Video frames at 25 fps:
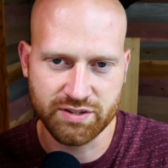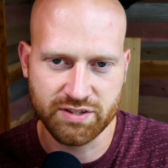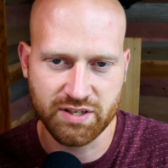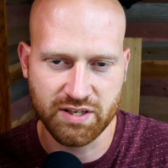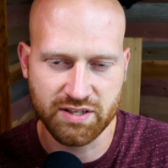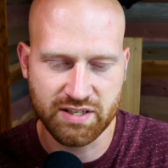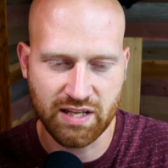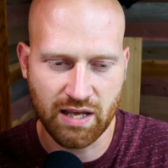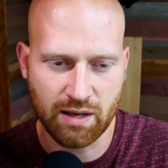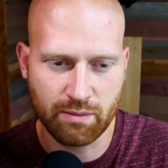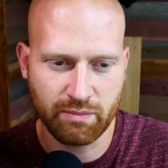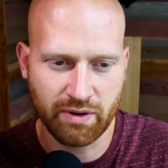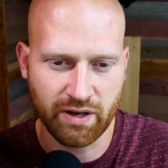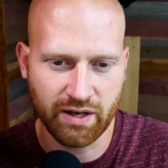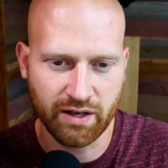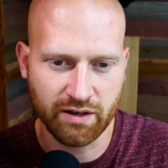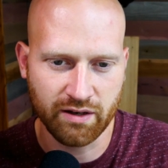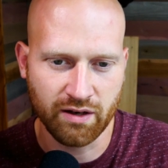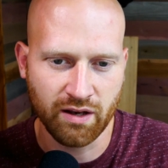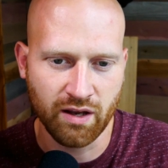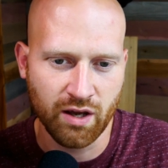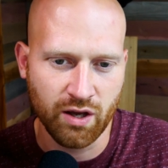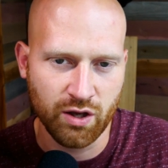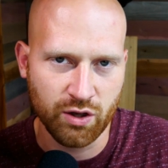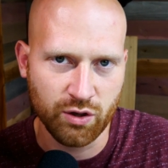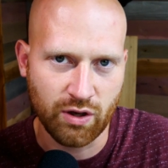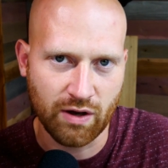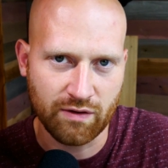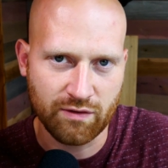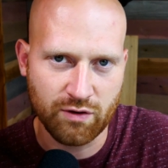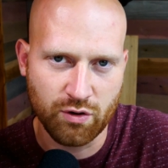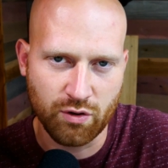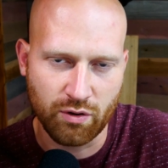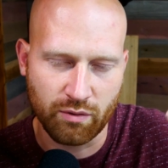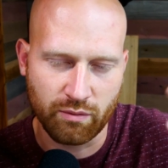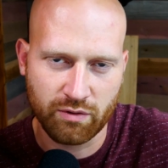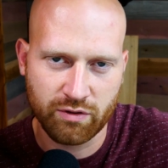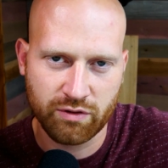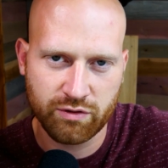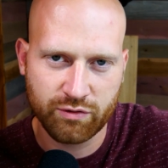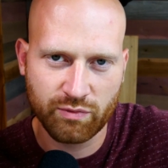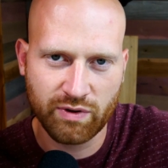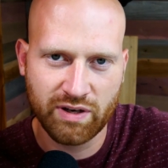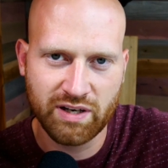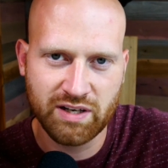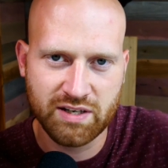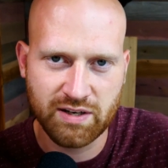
Does that mean you have to do it with 3